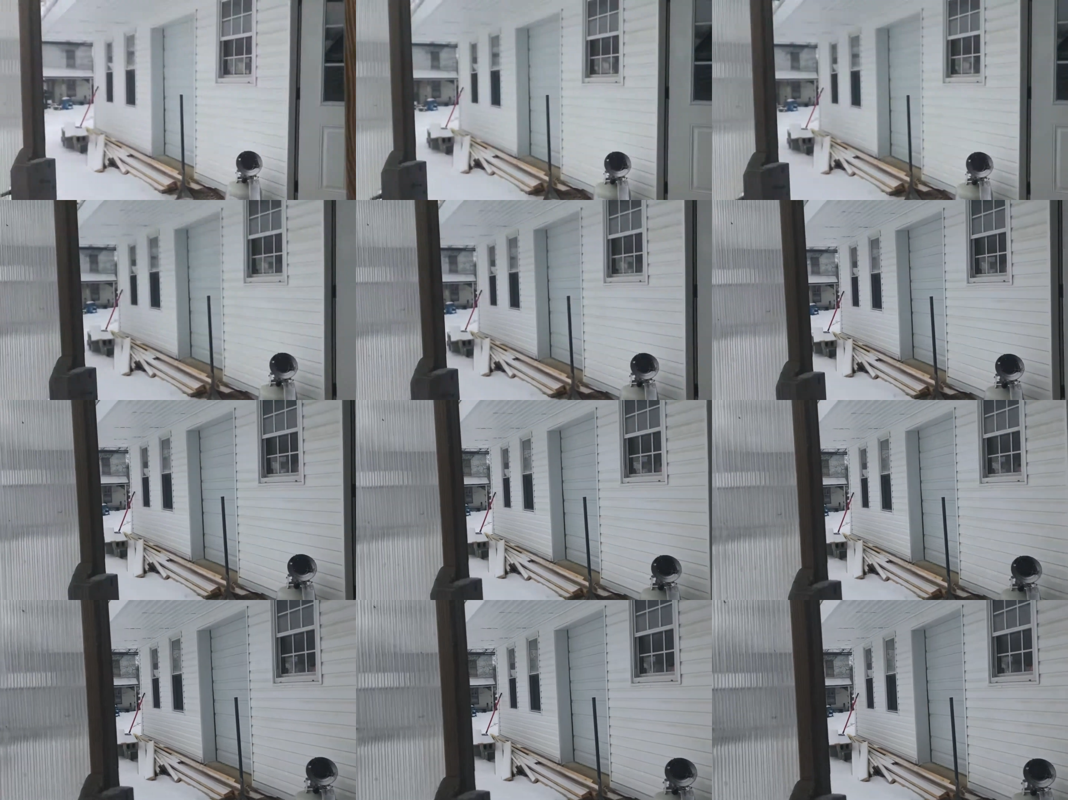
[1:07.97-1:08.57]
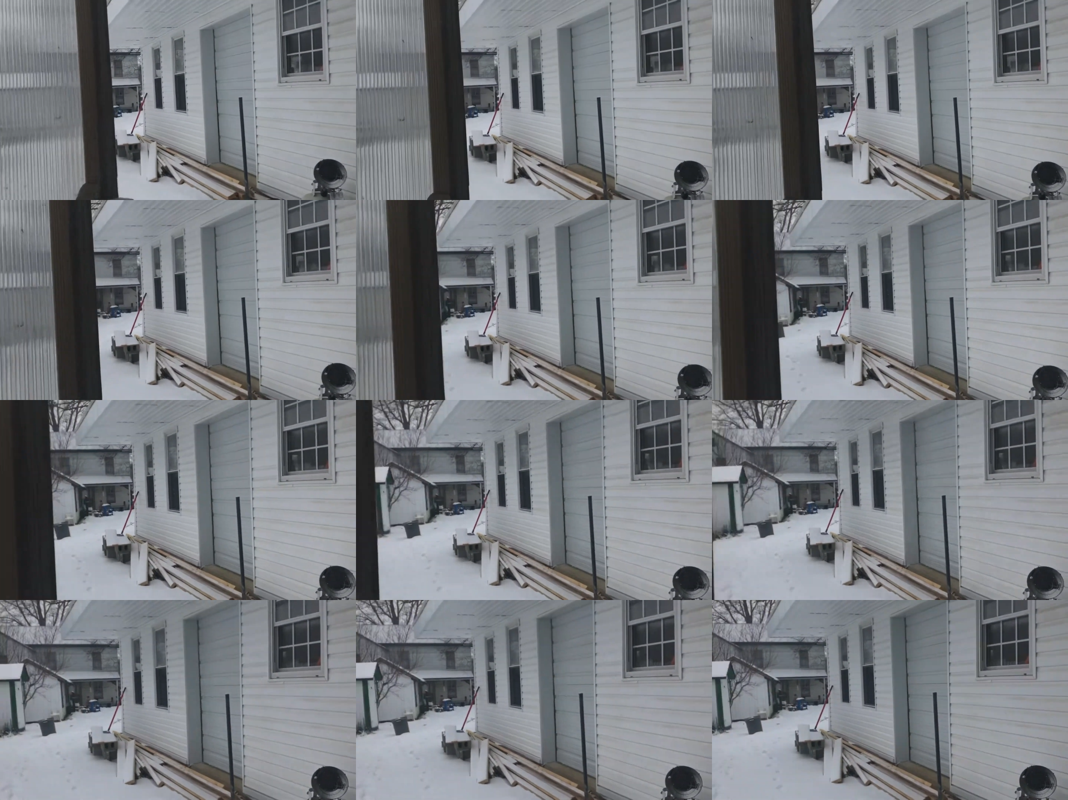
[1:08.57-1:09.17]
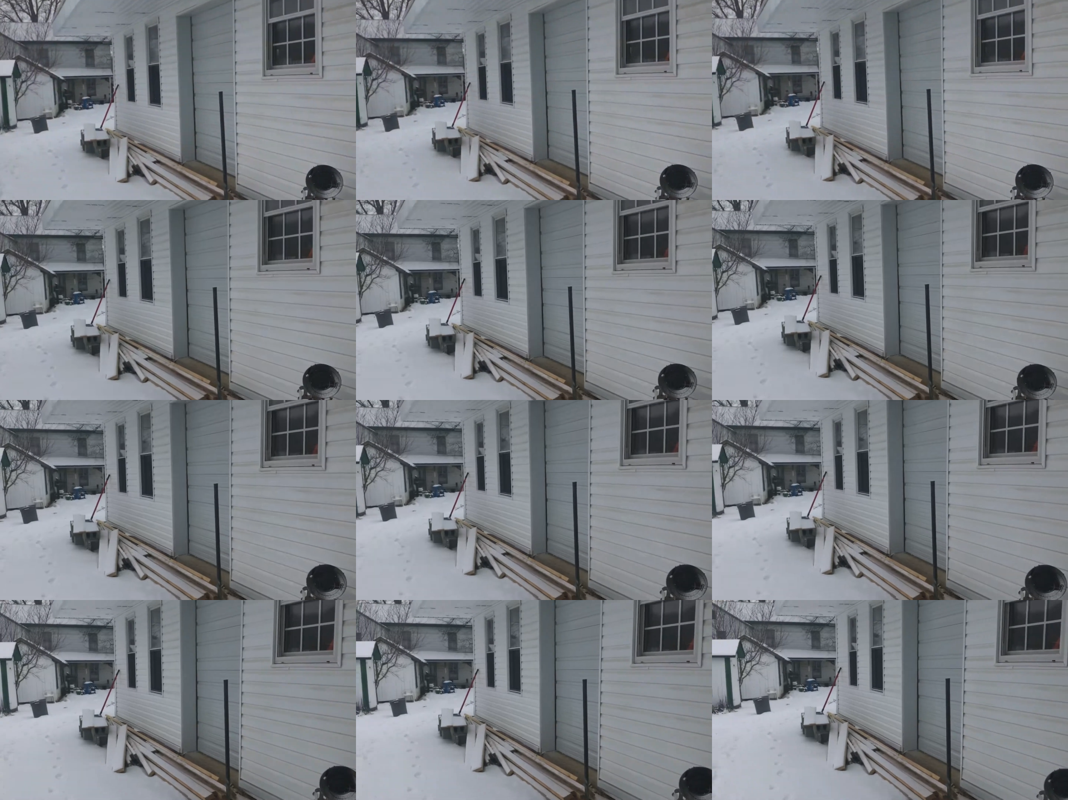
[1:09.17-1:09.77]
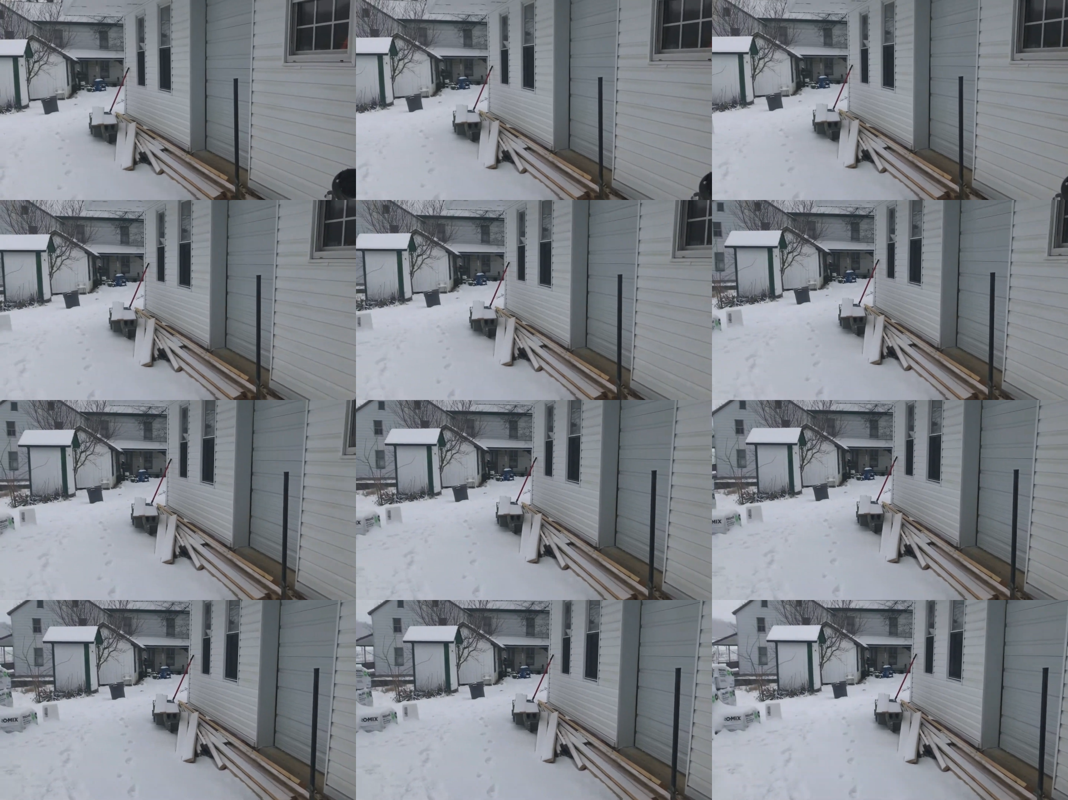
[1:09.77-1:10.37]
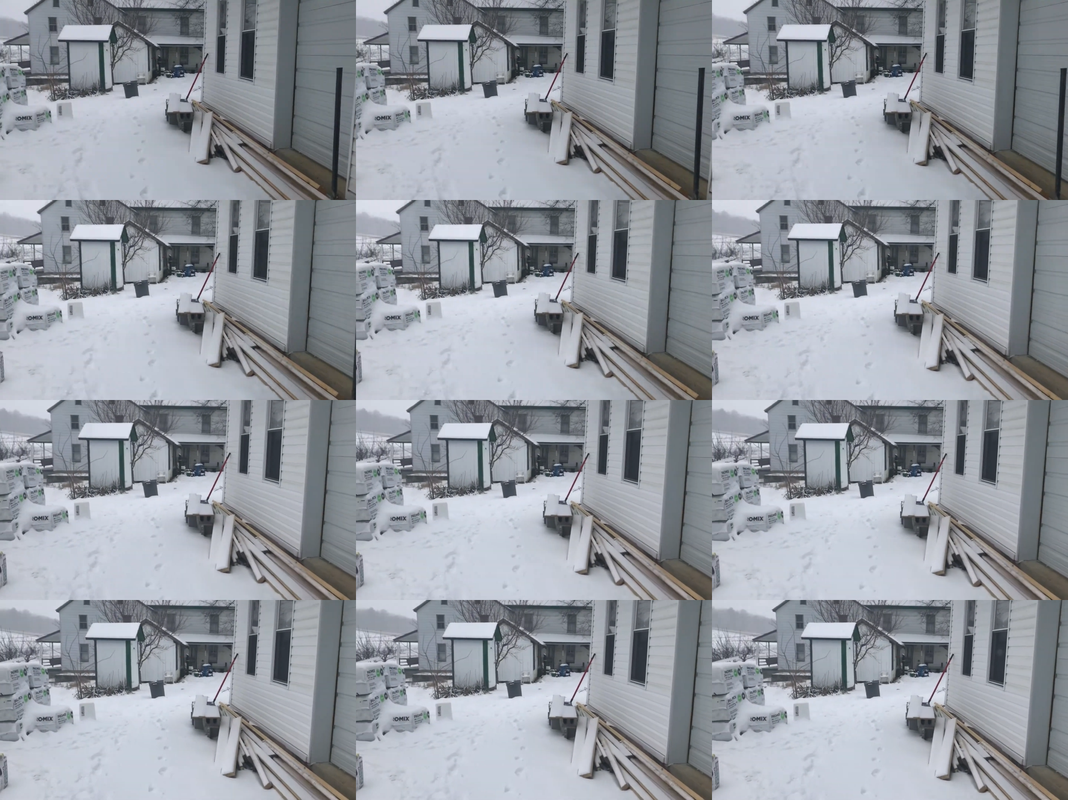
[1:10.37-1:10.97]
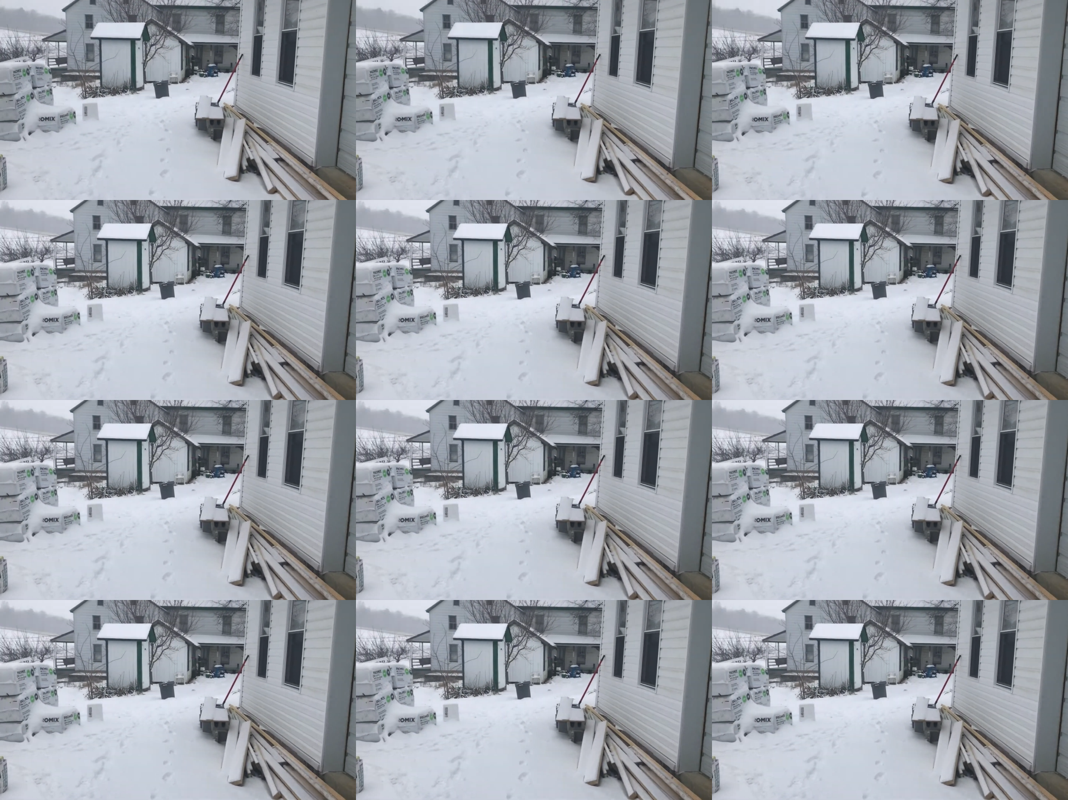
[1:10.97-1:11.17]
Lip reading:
(no speaker visible)